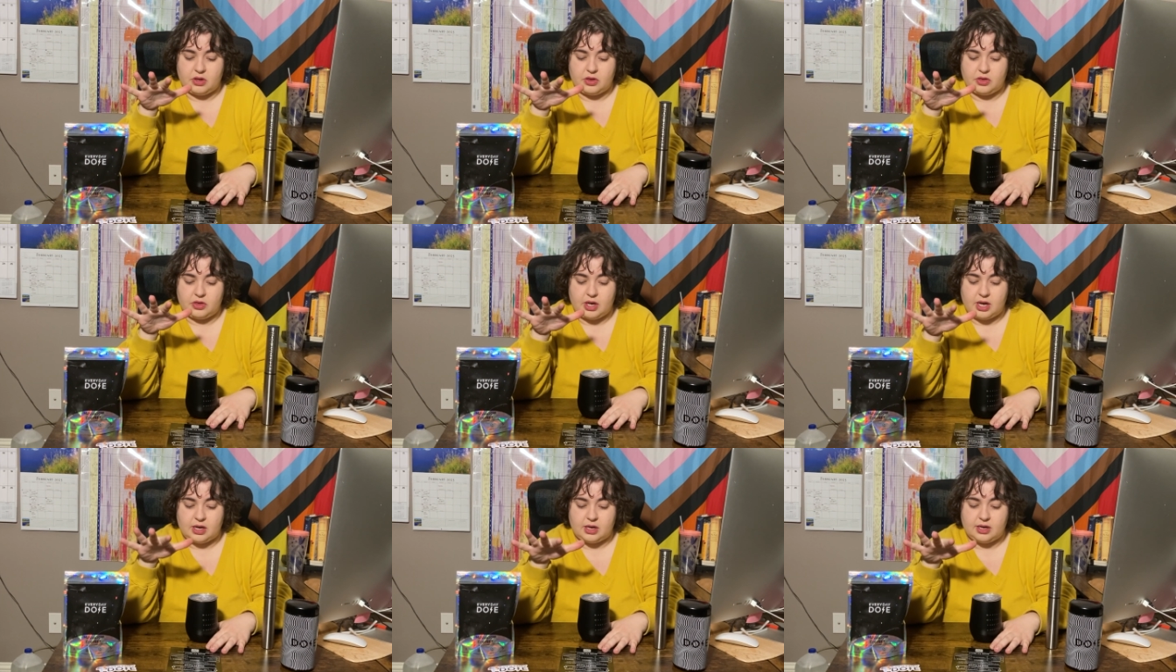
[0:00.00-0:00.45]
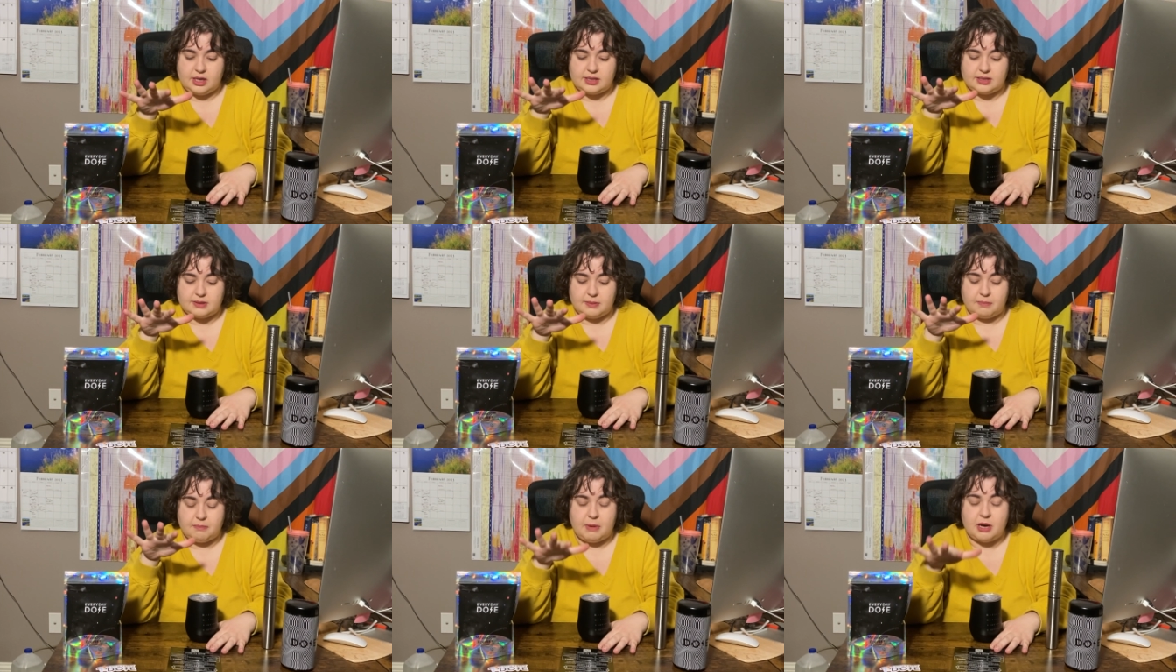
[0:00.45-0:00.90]
there
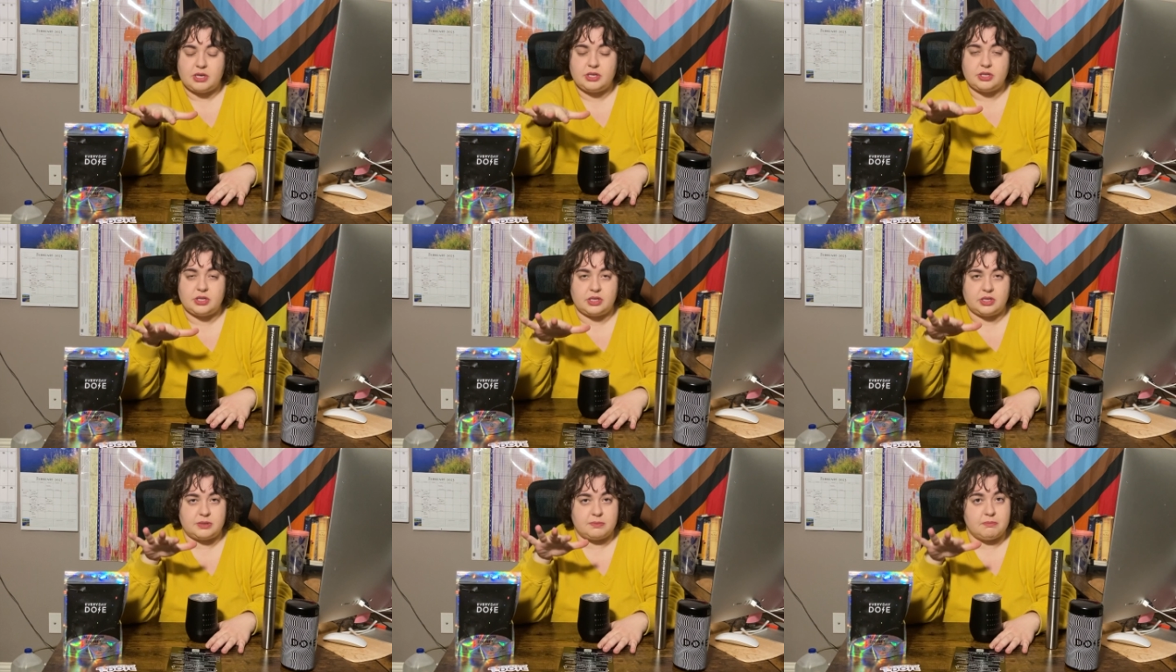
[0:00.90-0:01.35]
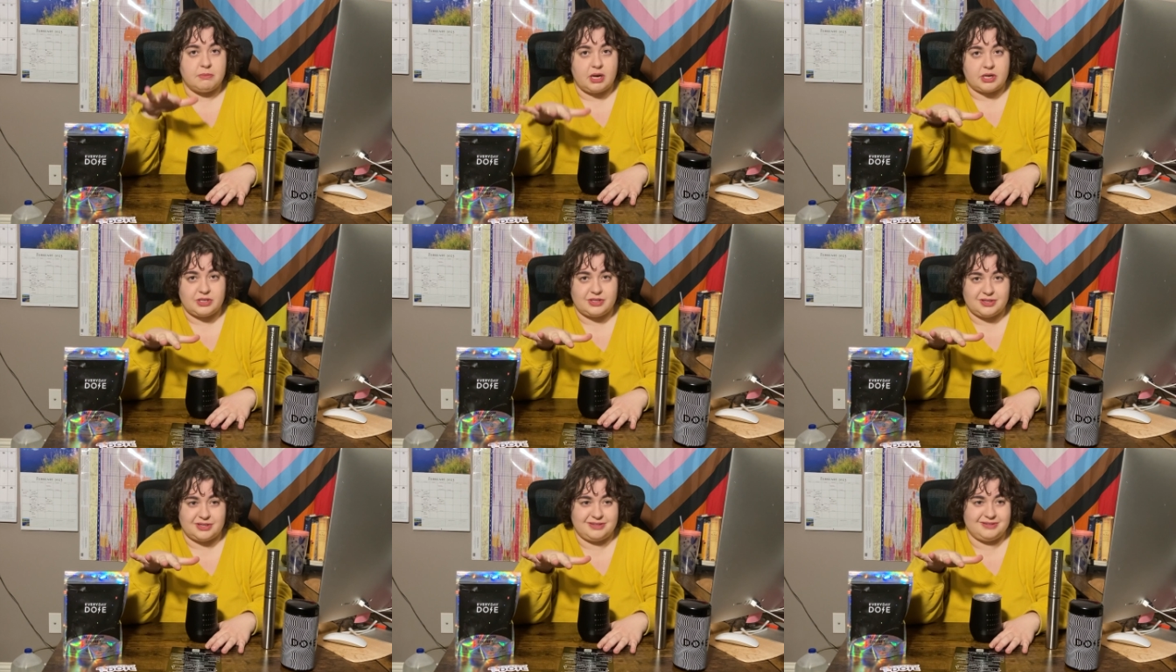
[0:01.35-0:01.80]
it's a mush, there's
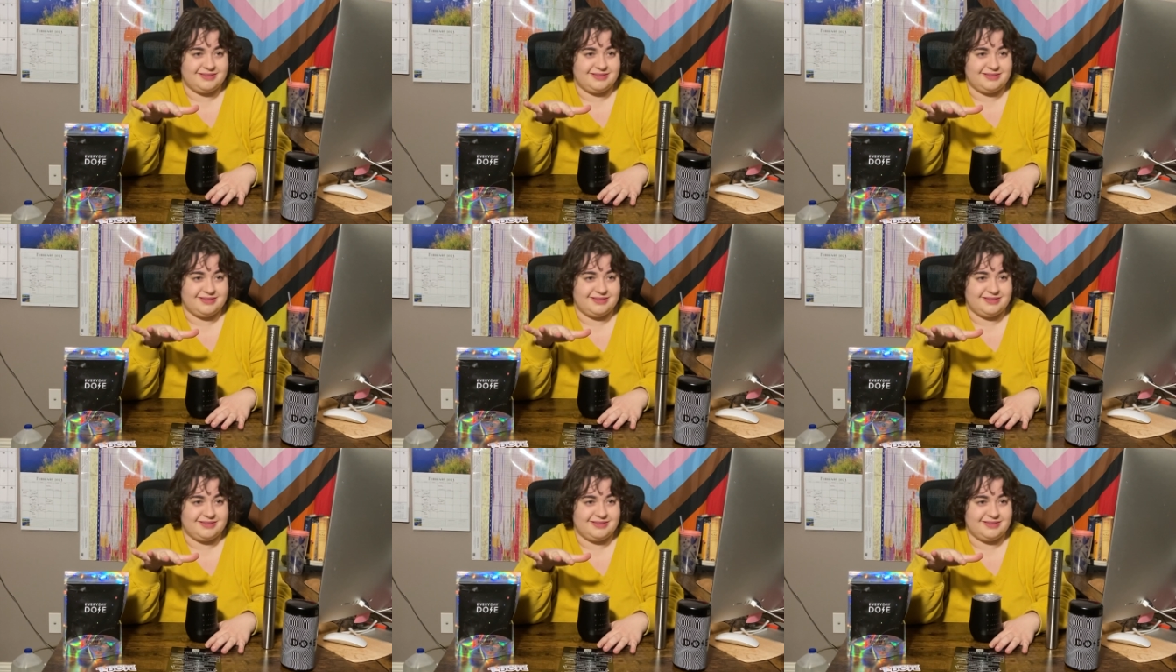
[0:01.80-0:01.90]
mushrooms.